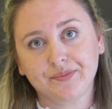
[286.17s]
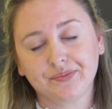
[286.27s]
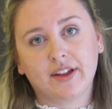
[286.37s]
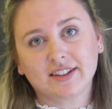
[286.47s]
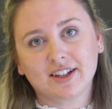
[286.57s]

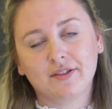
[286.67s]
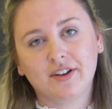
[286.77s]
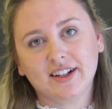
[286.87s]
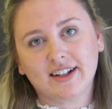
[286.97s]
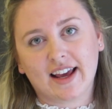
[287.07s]
So that's all
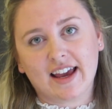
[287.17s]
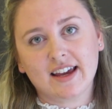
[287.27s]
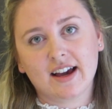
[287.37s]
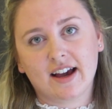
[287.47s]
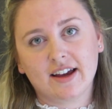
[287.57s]
for
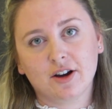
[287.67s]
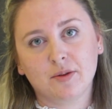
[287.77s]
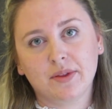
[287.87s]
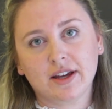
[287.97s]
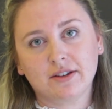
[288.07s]
today. I
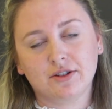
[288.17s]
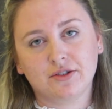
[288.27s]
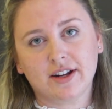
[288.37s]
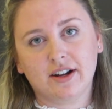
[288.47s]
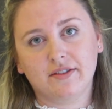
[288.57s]
hope that you
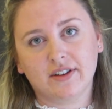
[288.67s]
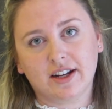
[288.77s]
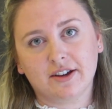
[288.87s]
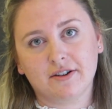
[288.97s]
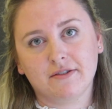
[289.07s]
enjoyed our
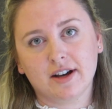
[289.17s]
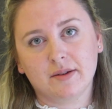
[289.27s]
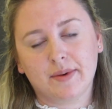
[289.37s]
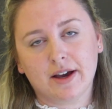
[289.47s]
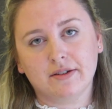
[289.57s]
video
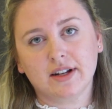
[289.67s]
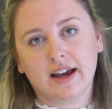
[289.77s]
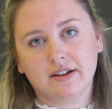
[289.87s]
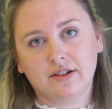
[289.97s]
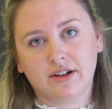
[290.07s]
about
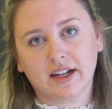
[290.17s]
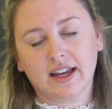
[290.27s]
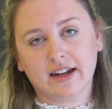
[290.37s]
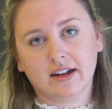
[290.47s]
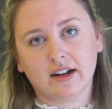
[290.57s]
entering
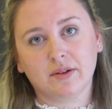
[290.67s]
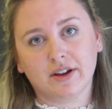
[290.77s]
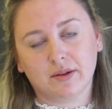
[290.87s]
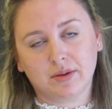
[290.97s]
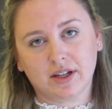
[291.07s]
Canada
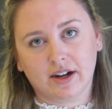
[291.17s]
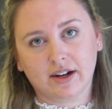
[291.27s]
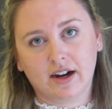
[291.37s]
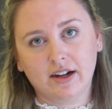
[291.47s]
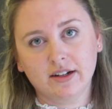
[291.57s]
without a PR
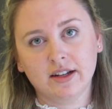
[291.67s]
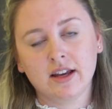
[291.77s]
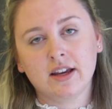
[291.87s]
card.